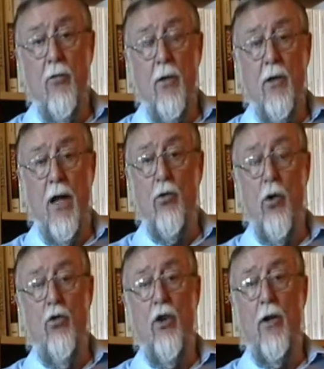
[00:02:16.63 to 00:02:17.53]

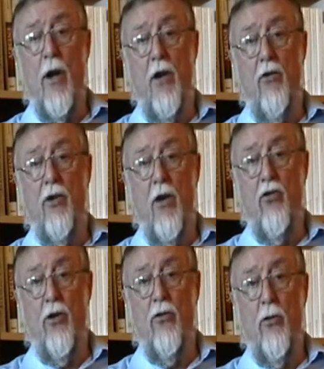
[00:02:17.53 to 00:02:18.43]
electrical generating
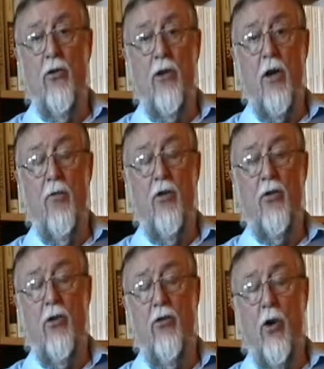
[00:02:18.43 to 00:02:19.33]
station. So instead of
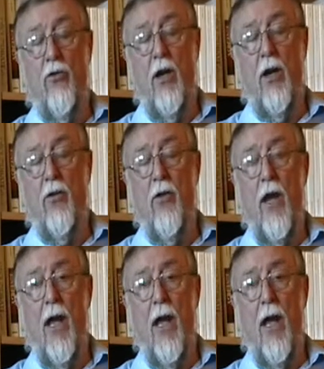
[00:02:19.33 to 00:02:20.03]
just exhausting it to the